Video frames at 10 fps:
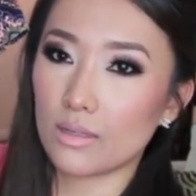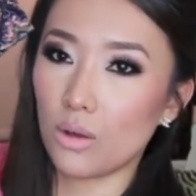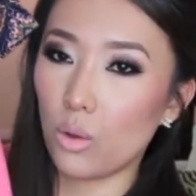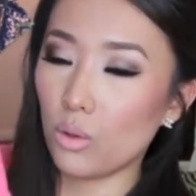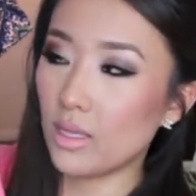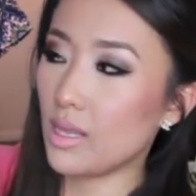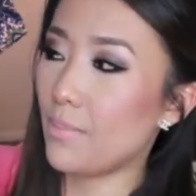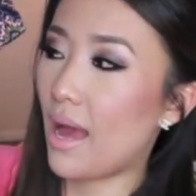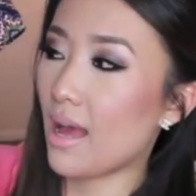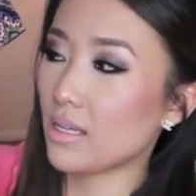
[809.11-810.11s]
hole in the
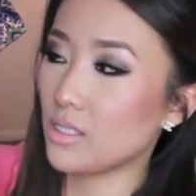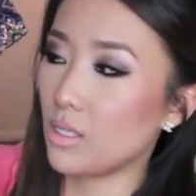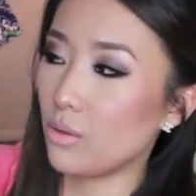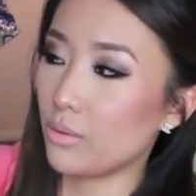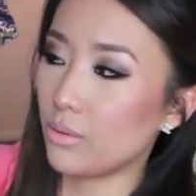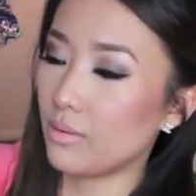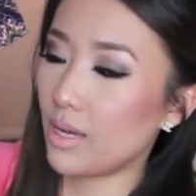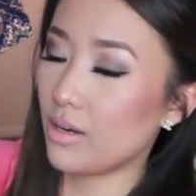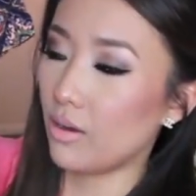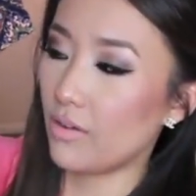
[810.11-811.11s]
back. So
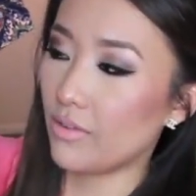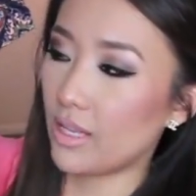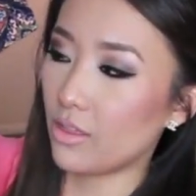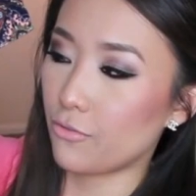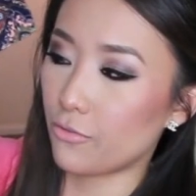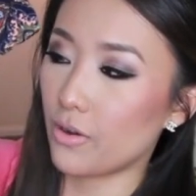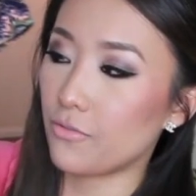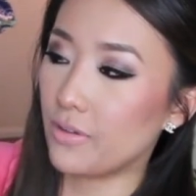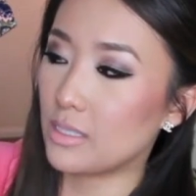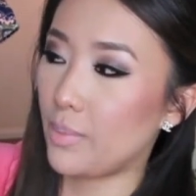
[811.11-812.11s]
I don't know, I feel like the front
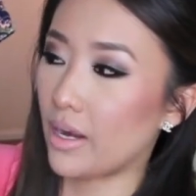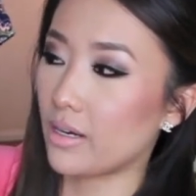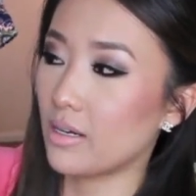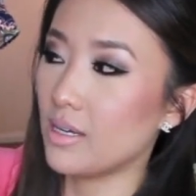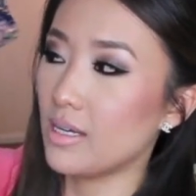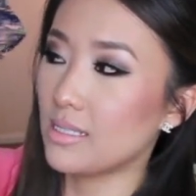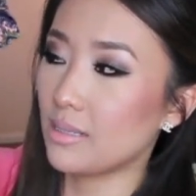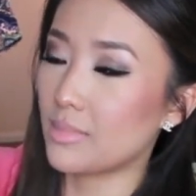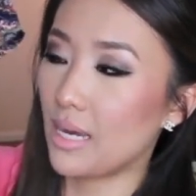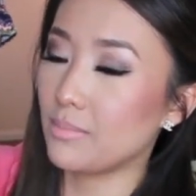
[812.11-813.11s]
fits better
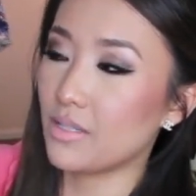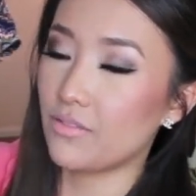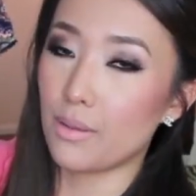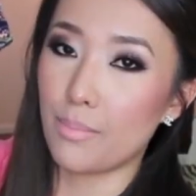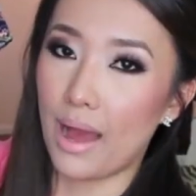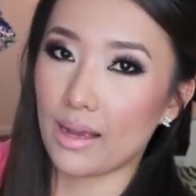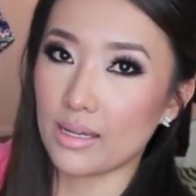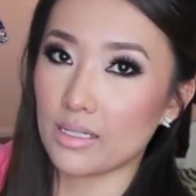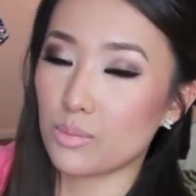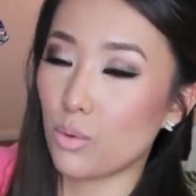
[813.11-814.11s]
sometimes if the back
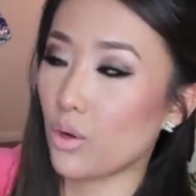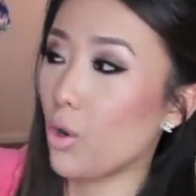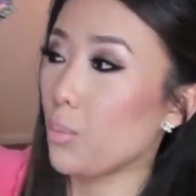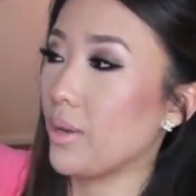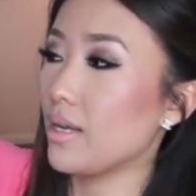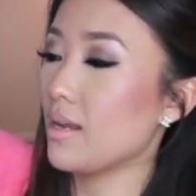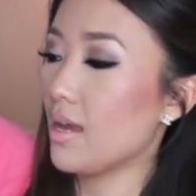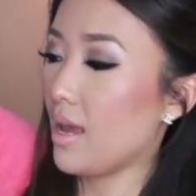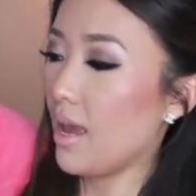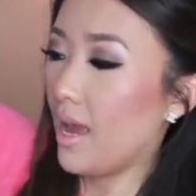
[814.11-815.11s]
is more open.
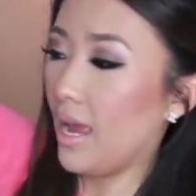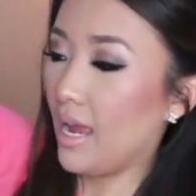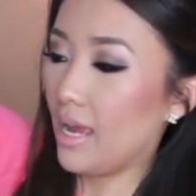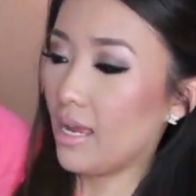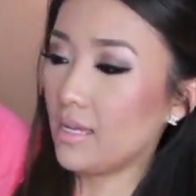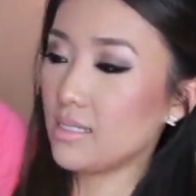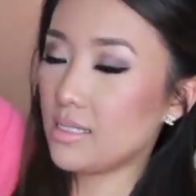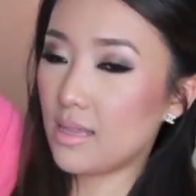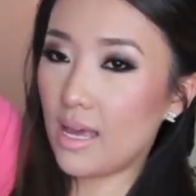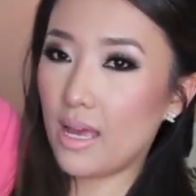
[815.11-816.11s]
And
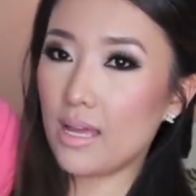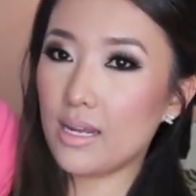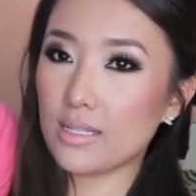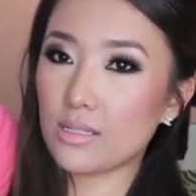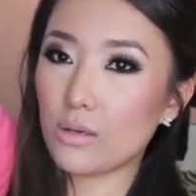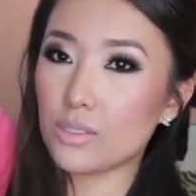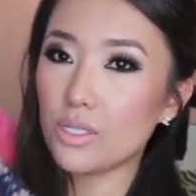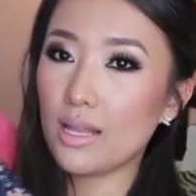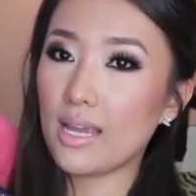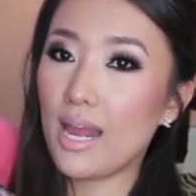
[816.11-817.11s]
then it goes
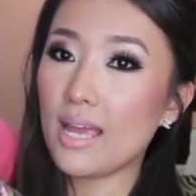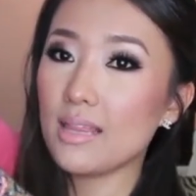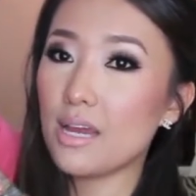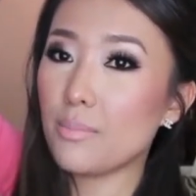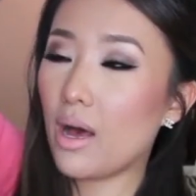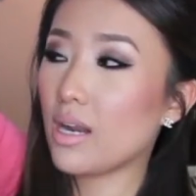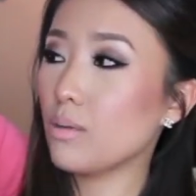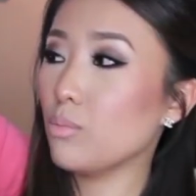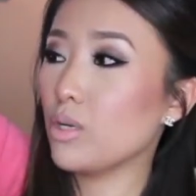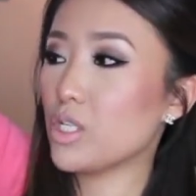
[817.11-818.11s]
to like an A-line
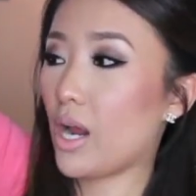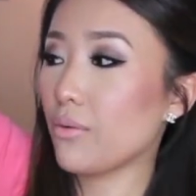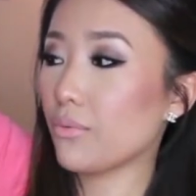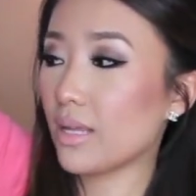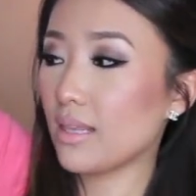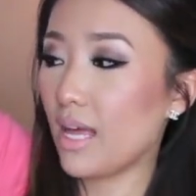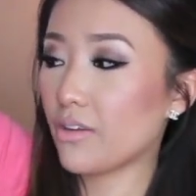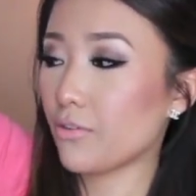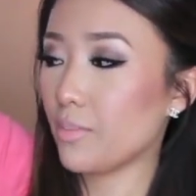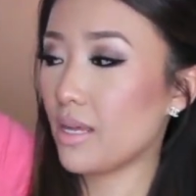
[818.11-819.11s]
bottom, which I really
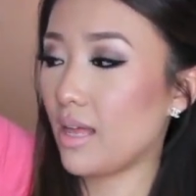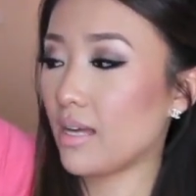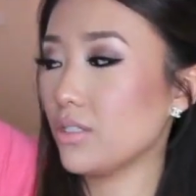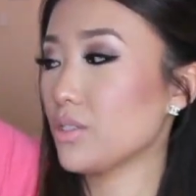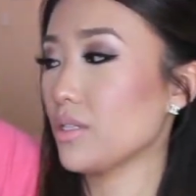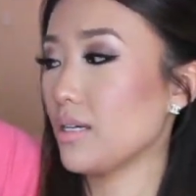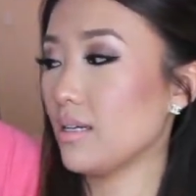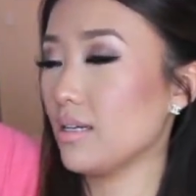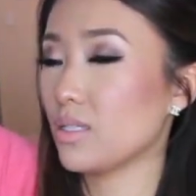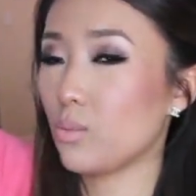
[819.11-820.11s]
like for me. That
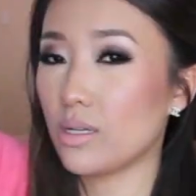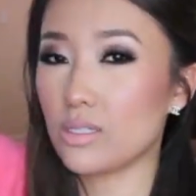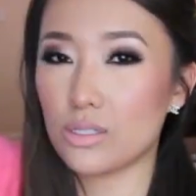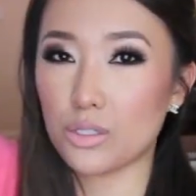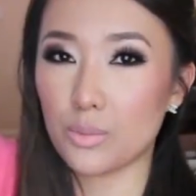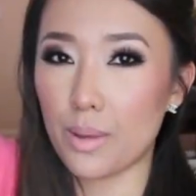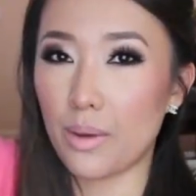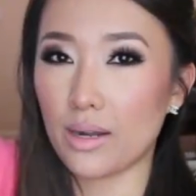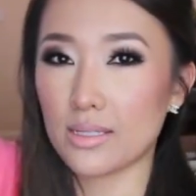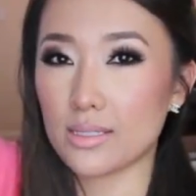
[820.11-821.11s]
usually is what suits my
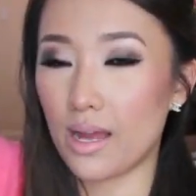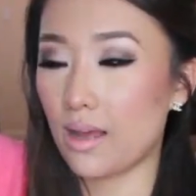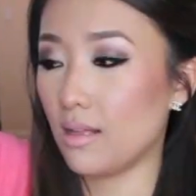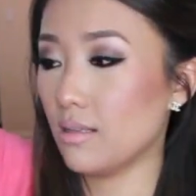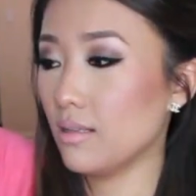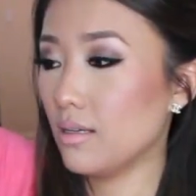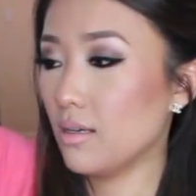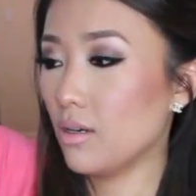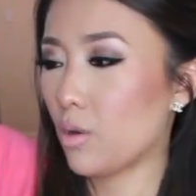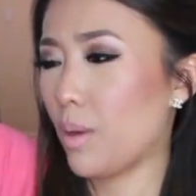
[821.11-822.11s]
body style
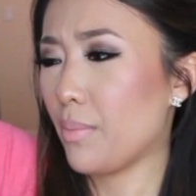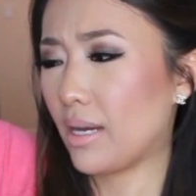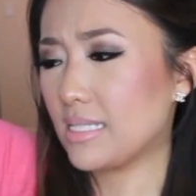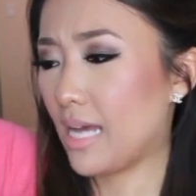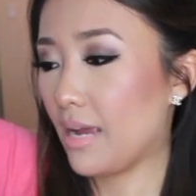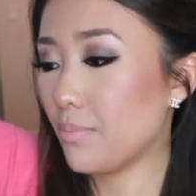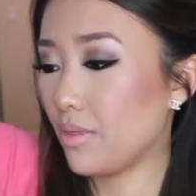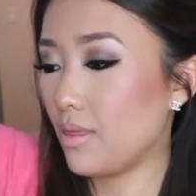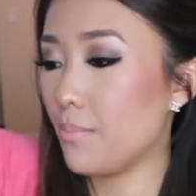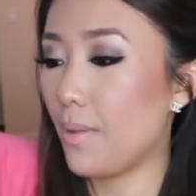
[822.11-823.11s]
or my body type
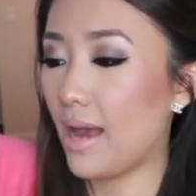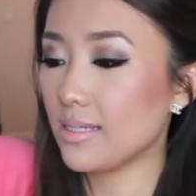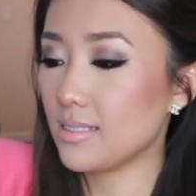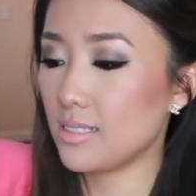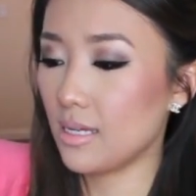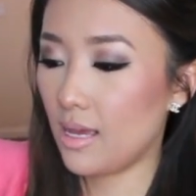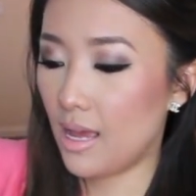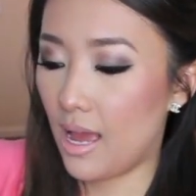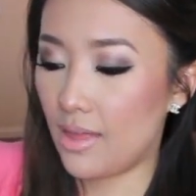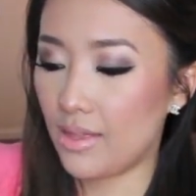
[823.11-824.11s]
the best
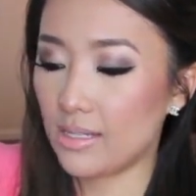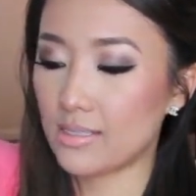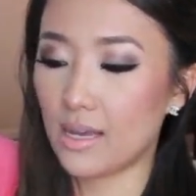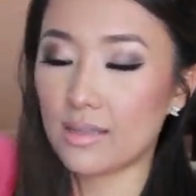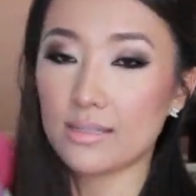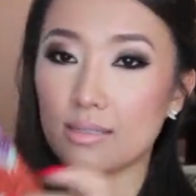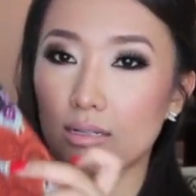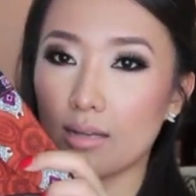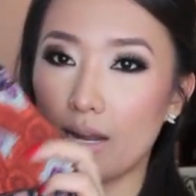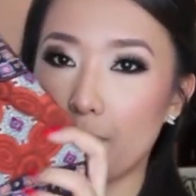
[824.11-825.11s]
and then it's got this
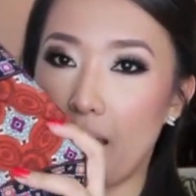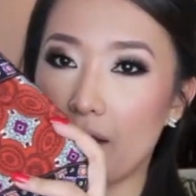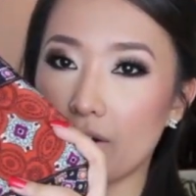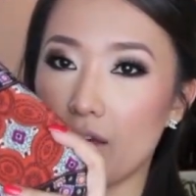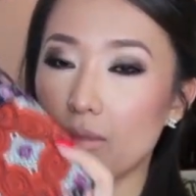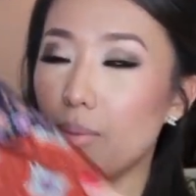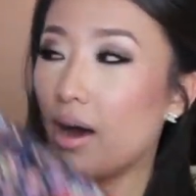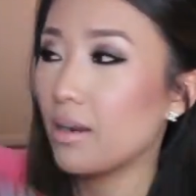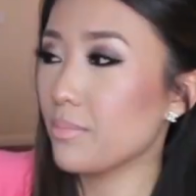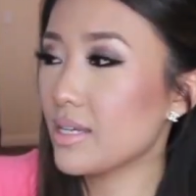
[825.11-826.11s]
little kind of pattern on the
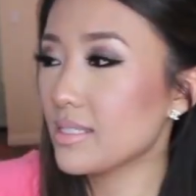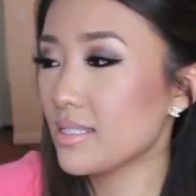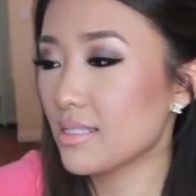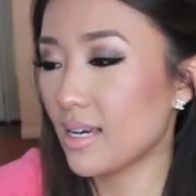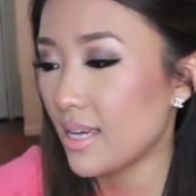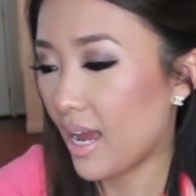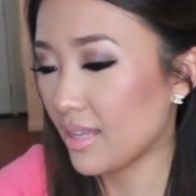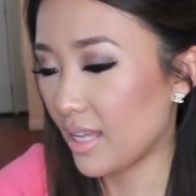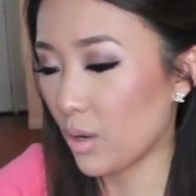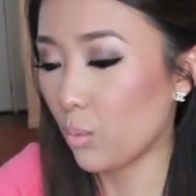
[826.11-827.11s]
bottom. This is
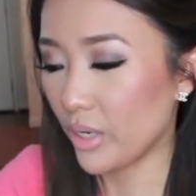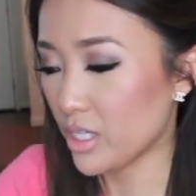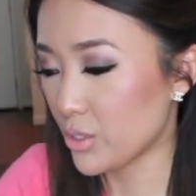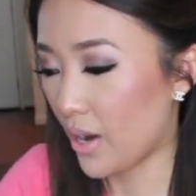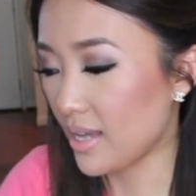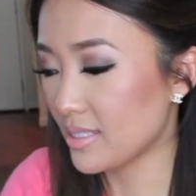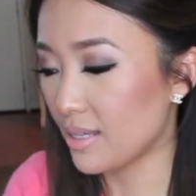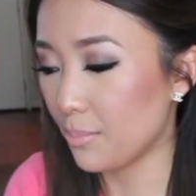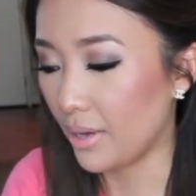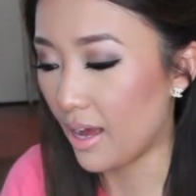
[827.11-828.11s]
again like a weird dress
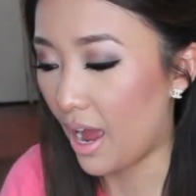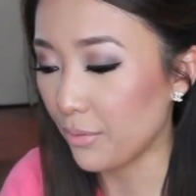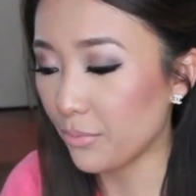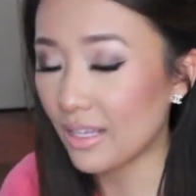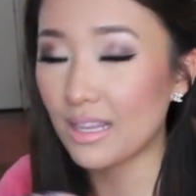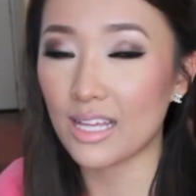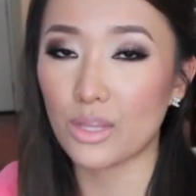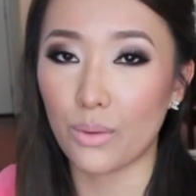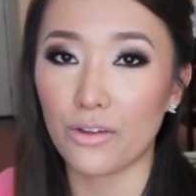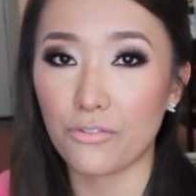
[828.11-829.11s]
but I really like
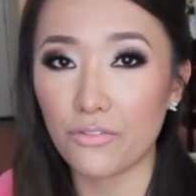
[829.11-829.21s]
the way it